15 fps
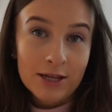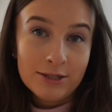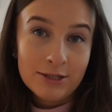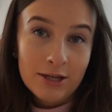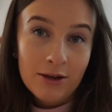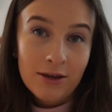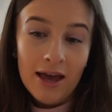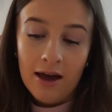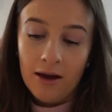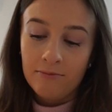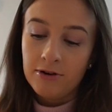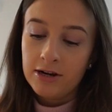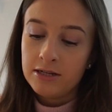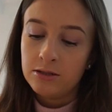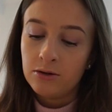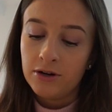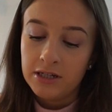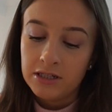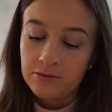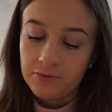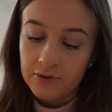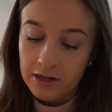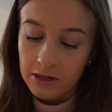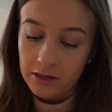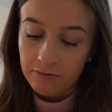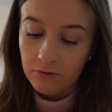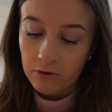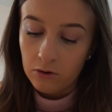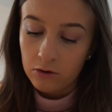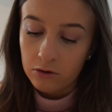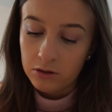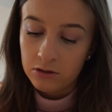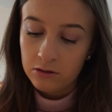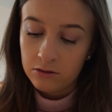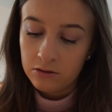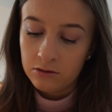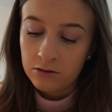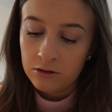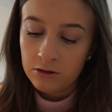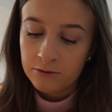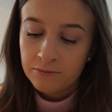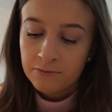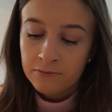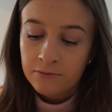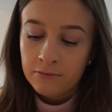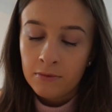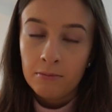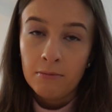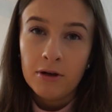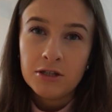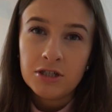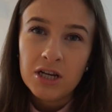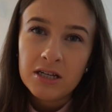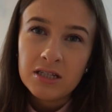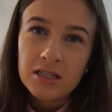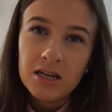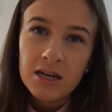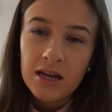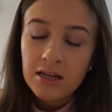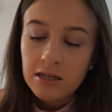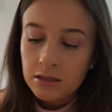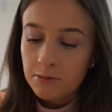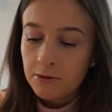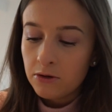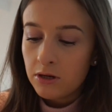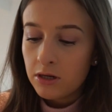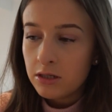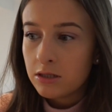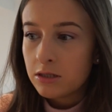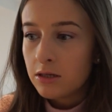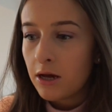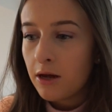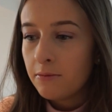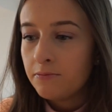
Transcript: So yeah, I'm really sorry I didn't really vlog much yesterday, to be honest.